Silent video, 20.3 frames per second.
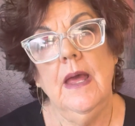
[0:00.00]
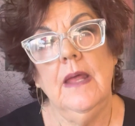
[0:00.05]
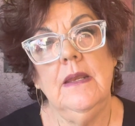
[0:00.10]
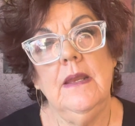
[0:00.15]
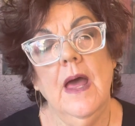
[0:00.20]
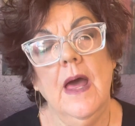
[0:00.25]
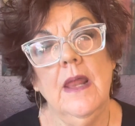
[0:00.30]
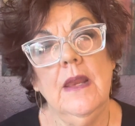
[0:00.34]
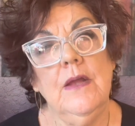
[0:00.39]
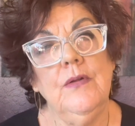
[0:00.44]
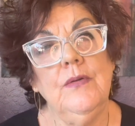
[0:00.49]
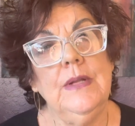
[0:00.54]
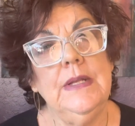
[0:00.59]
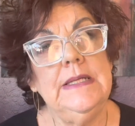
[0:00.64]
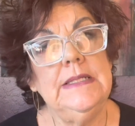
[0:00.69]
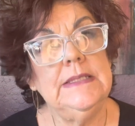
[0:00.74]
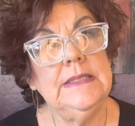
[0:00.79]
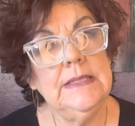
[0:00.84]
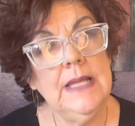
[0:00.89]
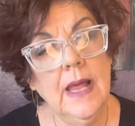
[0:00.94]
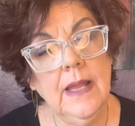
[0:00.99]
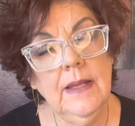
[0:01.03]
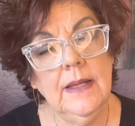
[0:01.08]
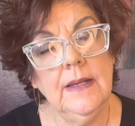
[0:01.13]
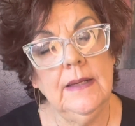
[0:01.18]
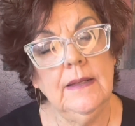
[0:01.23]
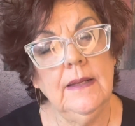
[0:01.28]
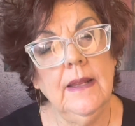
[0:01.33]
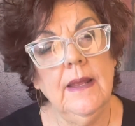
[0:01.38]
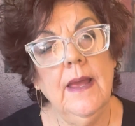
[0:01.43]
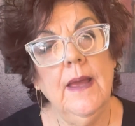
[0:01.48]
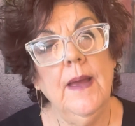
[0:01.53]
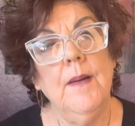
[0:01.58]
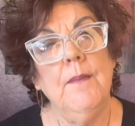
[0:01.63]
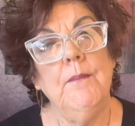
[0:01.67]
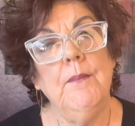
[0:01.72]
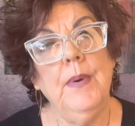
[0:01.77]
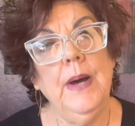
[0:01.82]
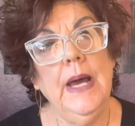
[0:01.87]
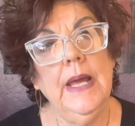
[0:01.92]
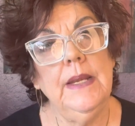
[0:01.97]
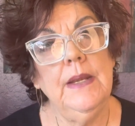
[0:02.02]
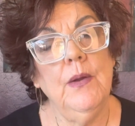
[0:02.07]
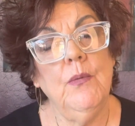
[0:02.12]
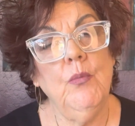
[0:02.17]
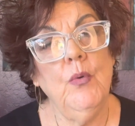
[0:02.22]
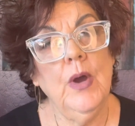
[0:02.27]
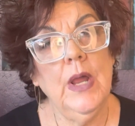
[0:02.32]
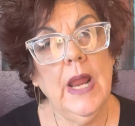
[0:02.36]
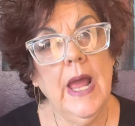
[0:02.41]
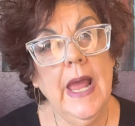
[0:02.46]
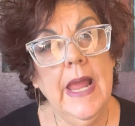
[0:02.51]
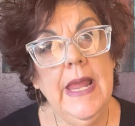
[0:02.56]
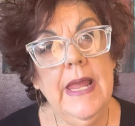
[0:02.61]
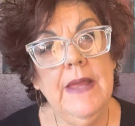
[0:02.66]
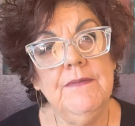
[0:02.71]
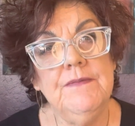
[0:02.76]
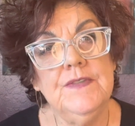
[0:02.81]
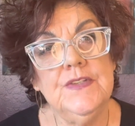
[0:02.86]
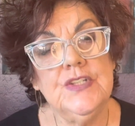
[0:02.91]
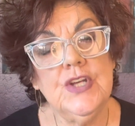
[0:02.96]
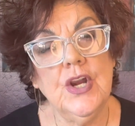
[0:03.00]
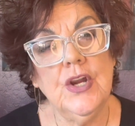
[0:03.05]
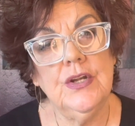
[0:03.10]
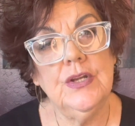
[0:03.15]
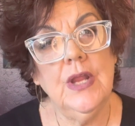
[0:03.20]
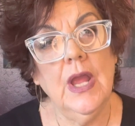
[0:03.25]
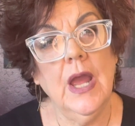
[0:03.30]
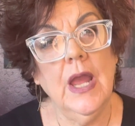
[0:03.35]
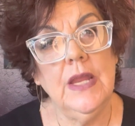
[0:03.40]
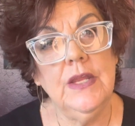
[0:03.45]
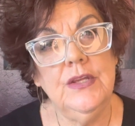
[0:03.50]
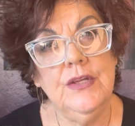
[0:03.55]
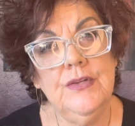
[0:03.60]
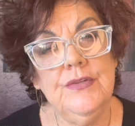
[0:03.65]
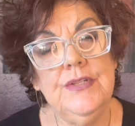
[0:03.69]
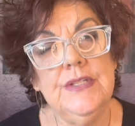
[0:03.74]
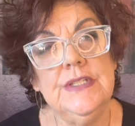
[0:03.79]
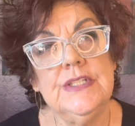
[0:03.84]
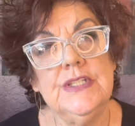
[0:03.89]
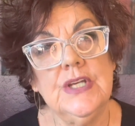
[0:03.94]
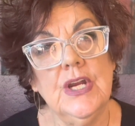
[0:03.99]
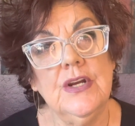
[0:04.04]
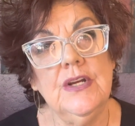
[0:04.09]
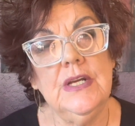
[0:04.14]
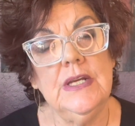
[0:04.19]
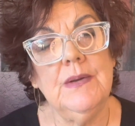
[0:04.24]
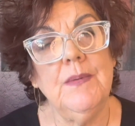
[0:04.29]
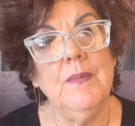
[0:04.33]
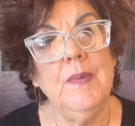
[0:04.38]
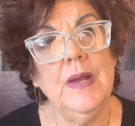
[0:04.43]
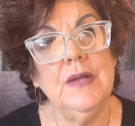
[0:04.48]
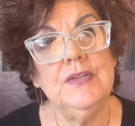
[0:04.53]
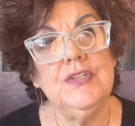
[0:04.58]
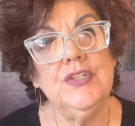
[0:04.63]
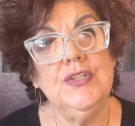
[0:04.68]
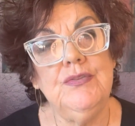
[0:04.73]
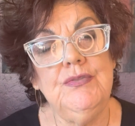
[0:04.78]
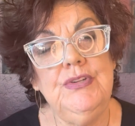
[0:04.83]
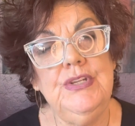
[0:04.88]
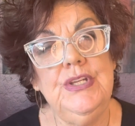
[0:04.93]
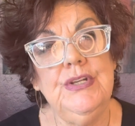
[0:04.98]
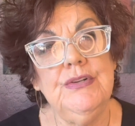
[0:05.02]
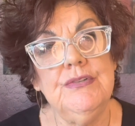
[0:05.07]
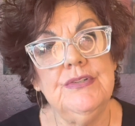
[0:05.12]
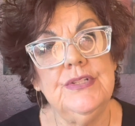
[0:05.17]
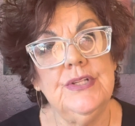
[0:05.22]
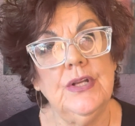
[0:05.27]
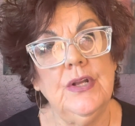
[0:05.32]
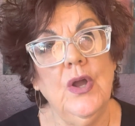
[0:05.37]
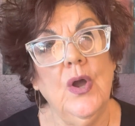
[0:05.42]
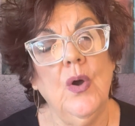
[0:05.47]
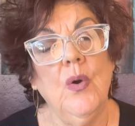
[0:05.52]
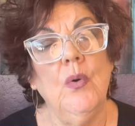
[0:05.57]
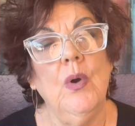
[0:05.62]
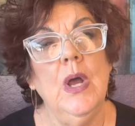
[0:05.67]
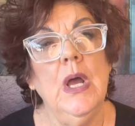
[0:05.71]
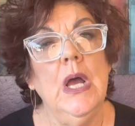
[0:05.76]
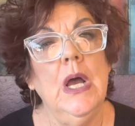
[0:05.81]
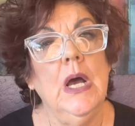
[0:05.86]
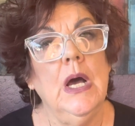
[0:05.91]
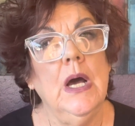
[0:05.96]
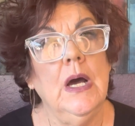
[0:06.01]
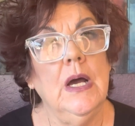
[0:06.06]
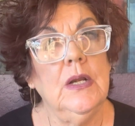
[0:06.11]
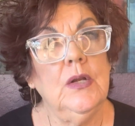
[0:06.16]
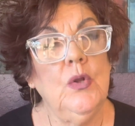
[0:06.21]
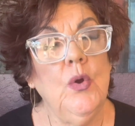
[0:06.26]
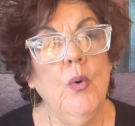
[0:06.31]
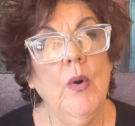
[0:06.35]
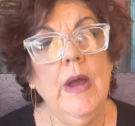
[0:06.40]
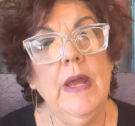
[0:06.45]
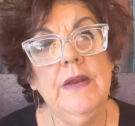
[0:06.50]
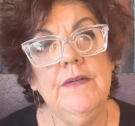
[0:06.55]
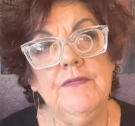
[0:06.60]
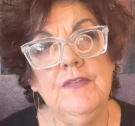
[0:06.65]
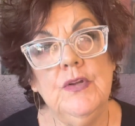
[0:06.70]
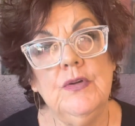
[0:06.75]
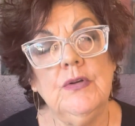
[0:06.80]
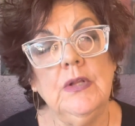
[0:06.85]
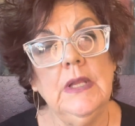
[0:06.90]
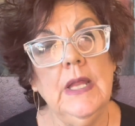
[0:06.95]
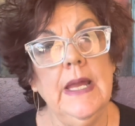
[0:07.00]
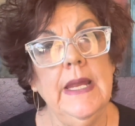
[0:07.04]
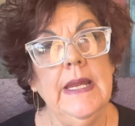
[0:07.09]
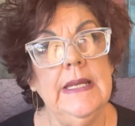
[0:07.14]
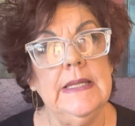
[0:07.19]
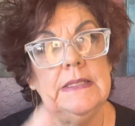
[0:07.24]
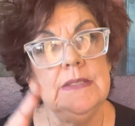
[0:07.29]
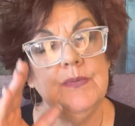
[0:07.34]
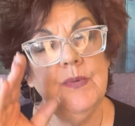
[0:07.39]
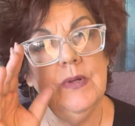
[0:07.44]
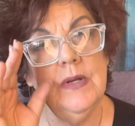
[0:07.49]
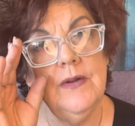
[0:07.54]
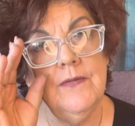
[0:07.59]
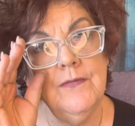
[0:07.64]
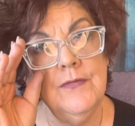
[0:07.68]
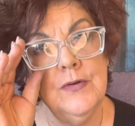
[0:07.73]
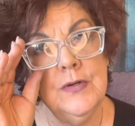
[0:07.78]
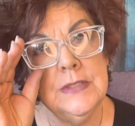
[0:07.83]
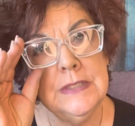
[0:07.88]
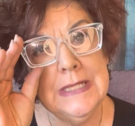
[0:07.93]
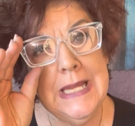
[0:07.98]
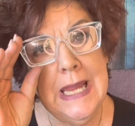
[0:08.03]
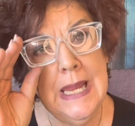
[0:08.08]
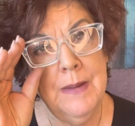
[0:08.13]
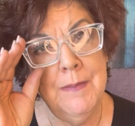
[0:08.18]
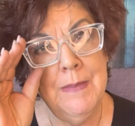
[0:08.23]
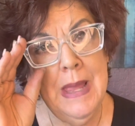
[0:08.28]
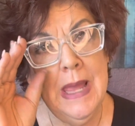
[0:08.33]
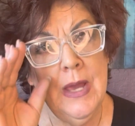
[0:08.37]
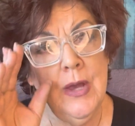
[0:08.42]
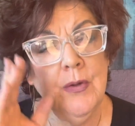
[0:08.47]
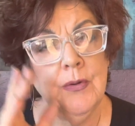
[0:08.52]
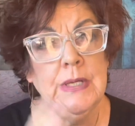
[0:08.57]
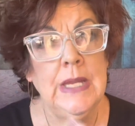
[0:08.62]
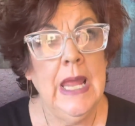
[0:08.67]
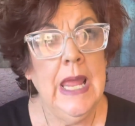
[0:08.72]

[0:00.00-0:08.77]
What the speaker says: Not only selling, but what I started about 2 years ago on quite a few clients when it first came out.